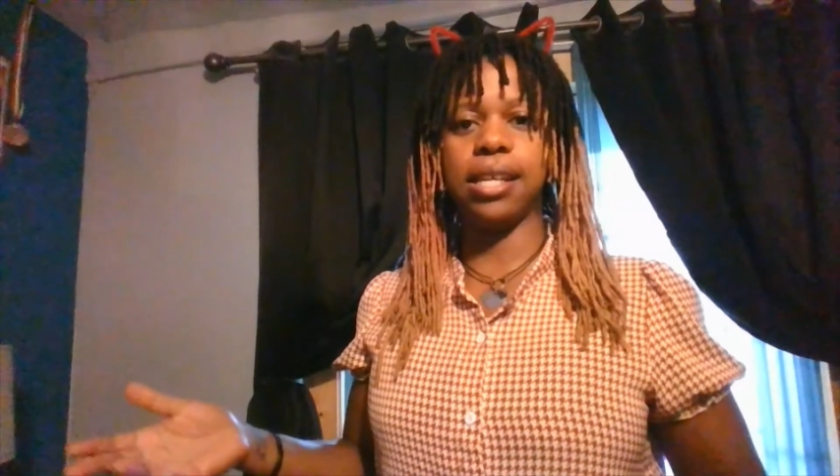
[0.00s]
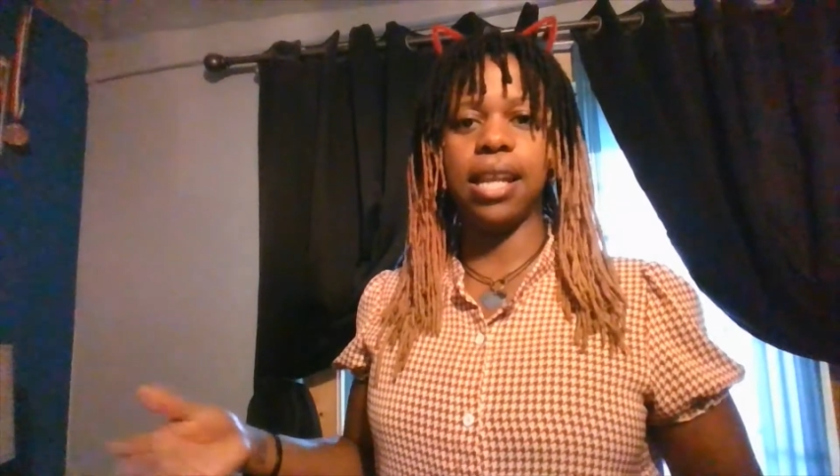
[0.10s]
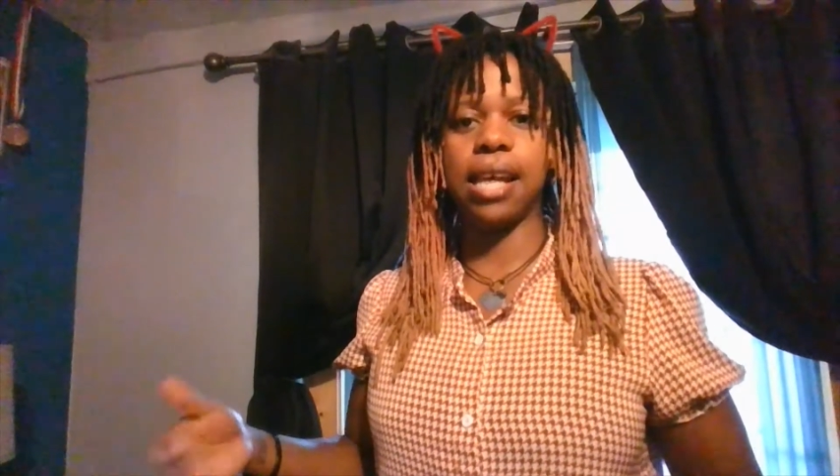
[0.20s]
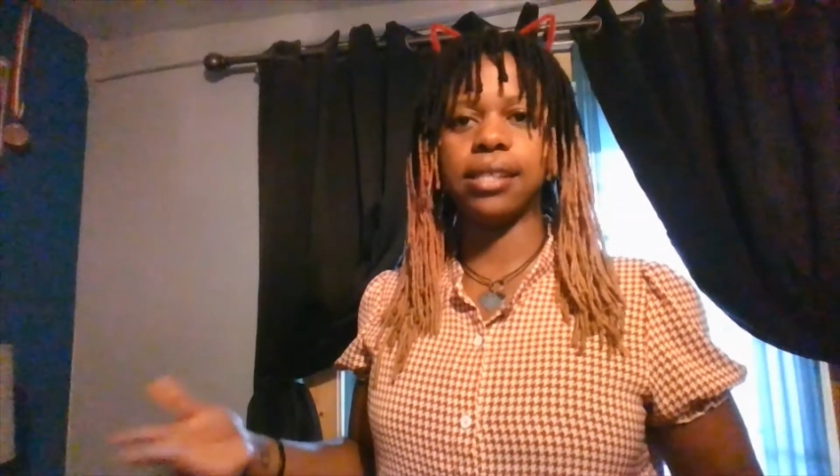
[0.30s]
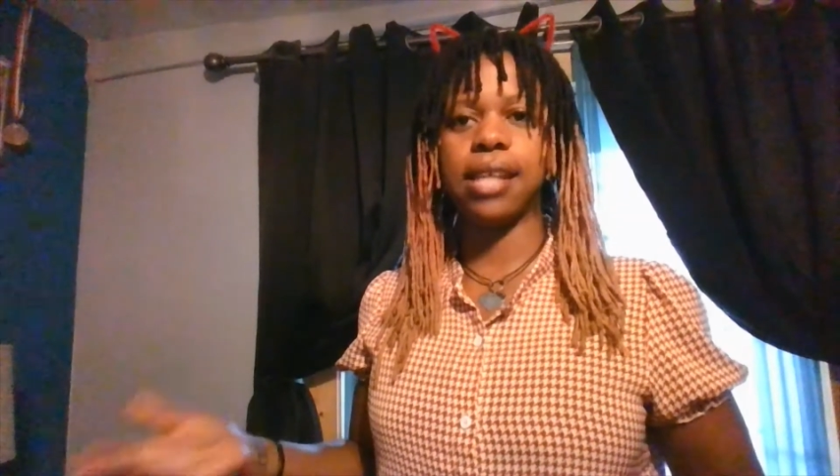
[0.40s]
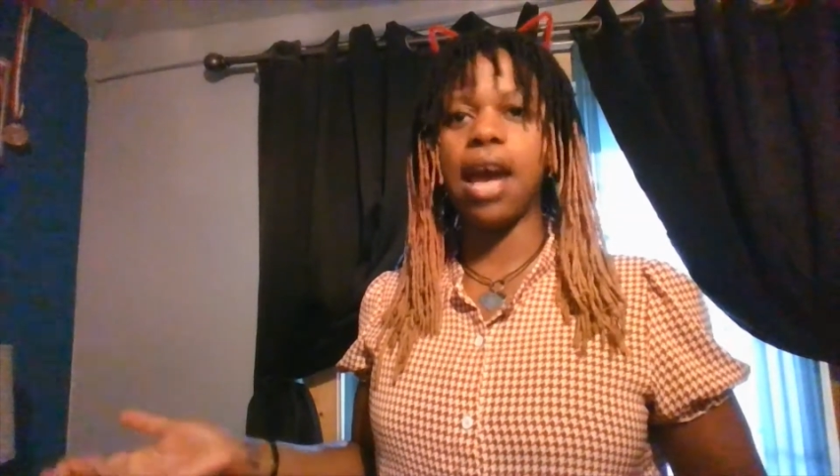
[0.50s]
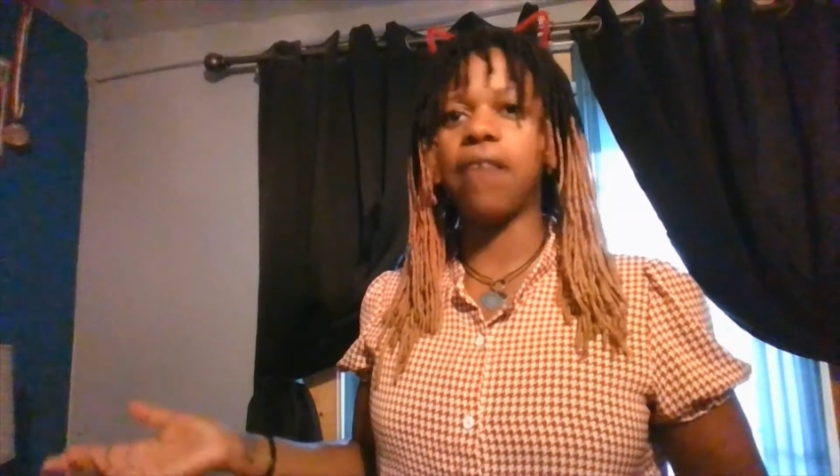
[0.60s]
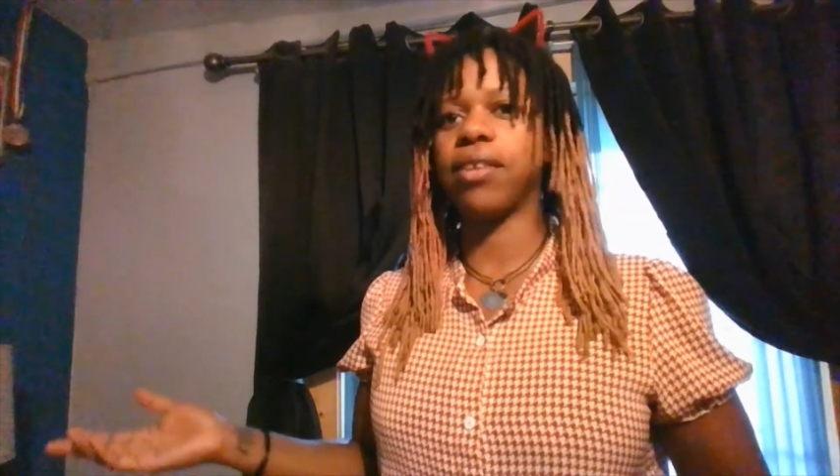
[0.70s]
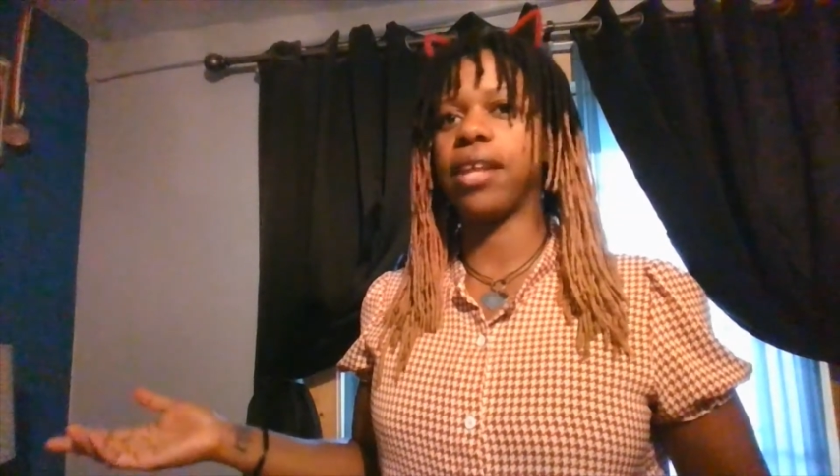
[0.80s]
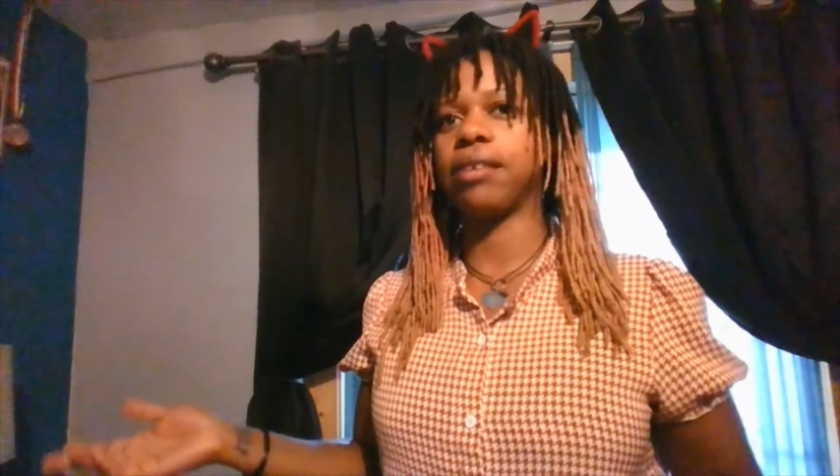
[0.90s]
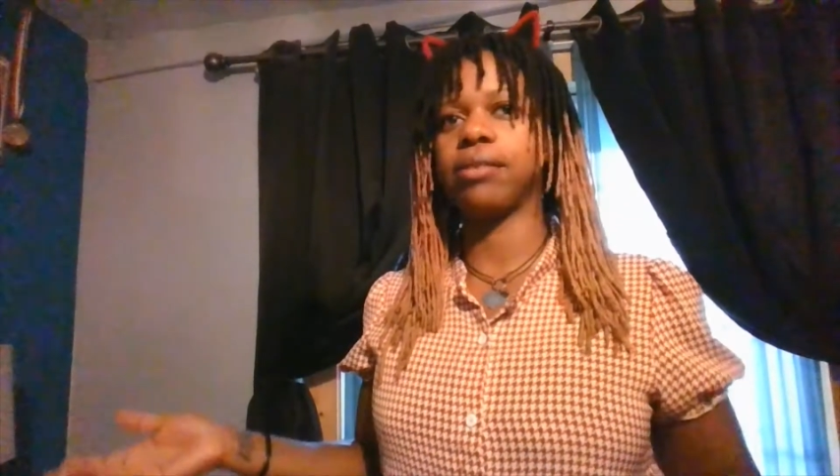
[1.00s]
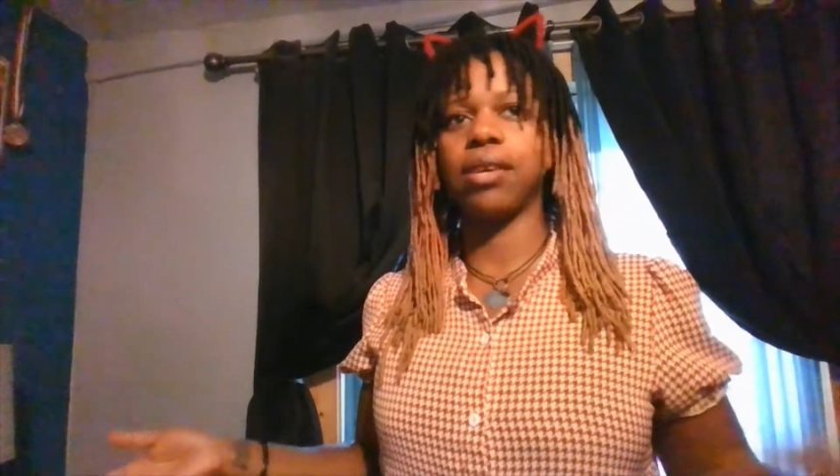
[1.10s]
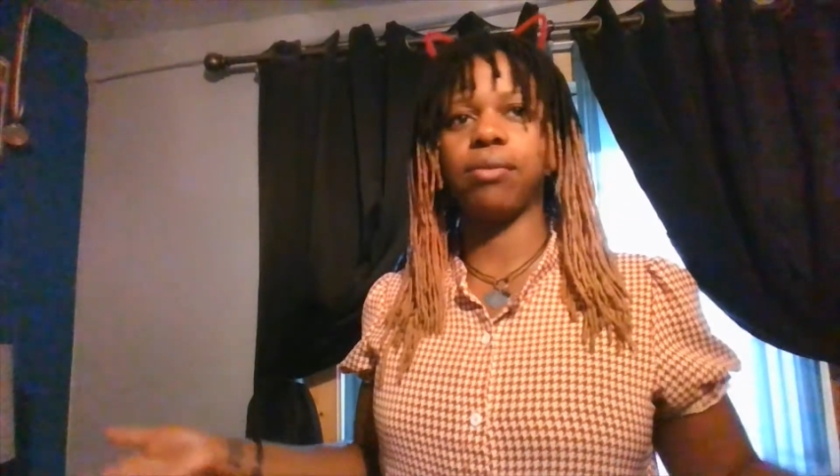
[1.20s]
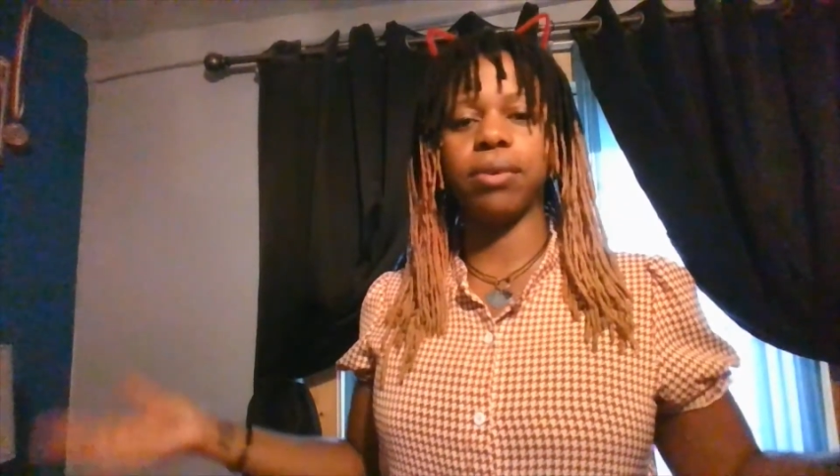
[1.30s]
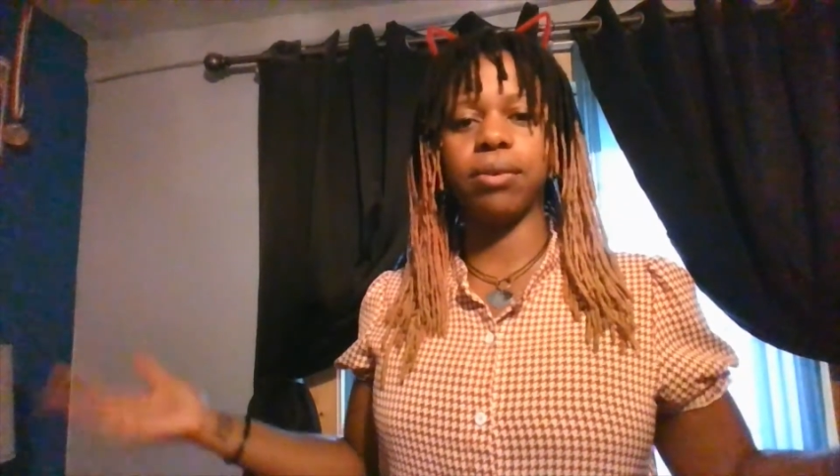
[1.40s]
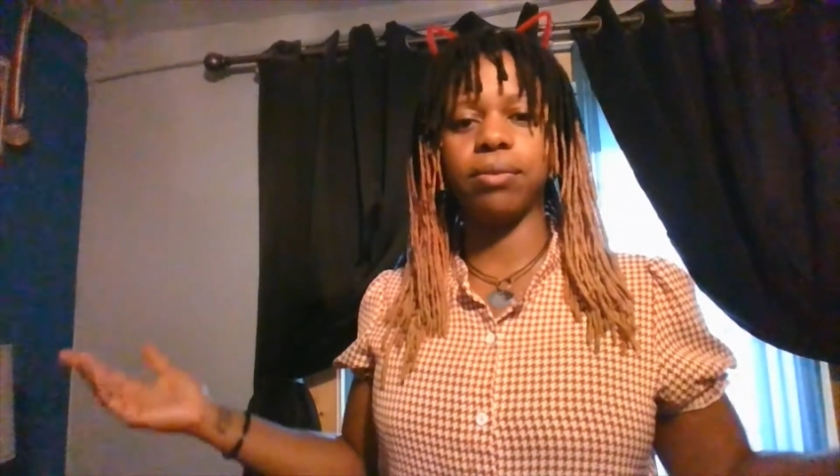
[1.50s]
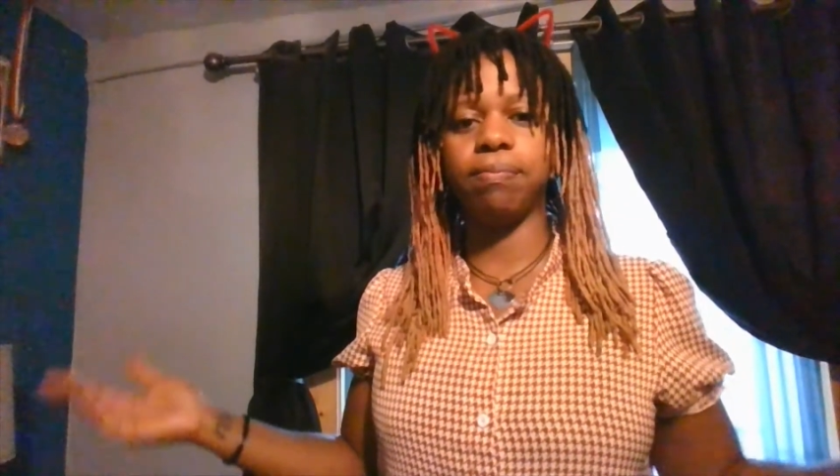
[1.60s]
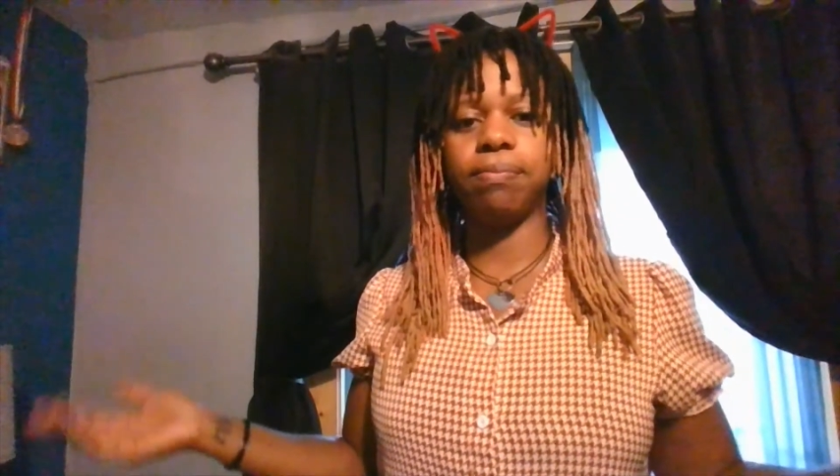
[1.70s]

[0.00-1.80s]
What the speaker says: next day after that, I was like, well,